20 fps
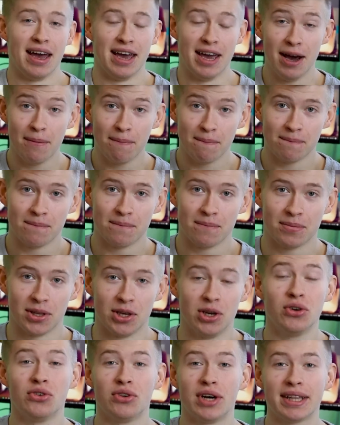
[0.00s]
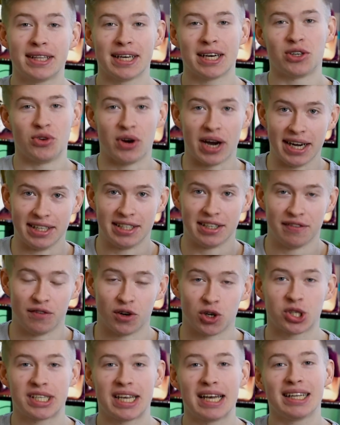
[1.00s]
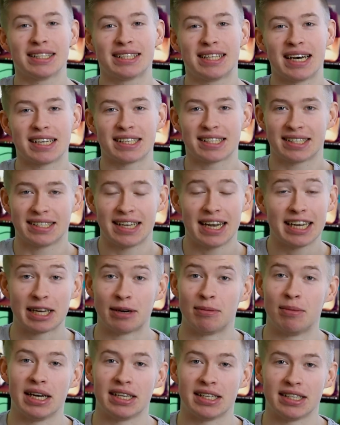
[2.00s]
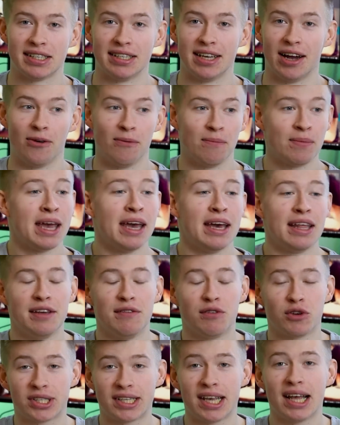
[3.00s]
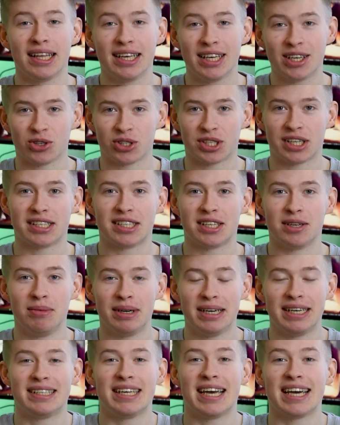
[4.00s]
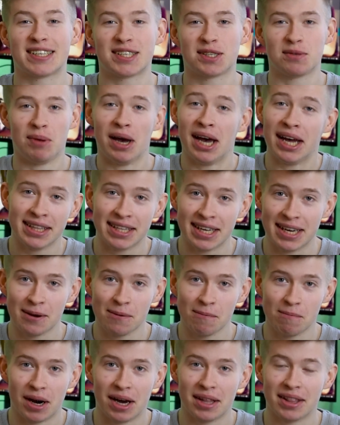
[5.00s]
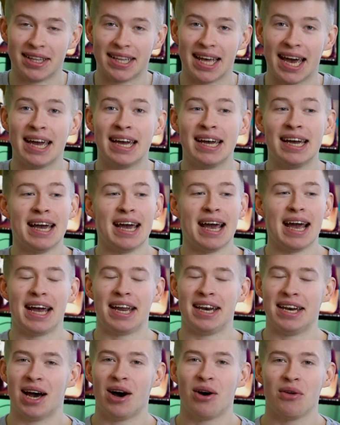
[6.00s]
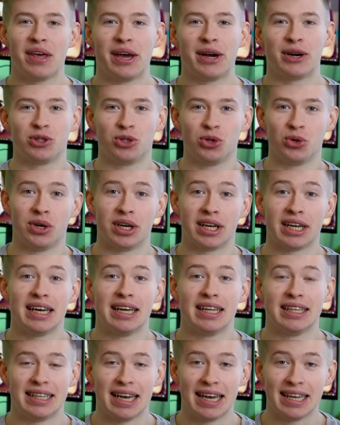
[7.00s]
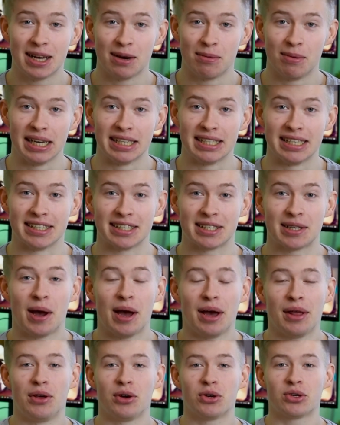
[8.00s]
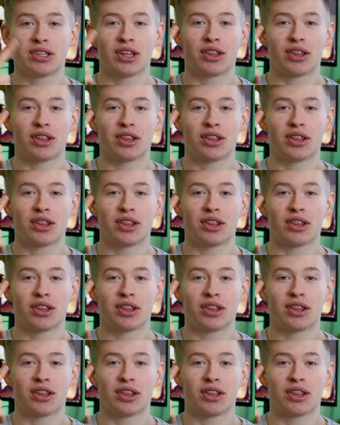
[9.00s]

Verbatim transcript: Yep, you read that right. Vercel does databases now. The Vercel ecosystem is expanding by the day and now they are doing databases. There's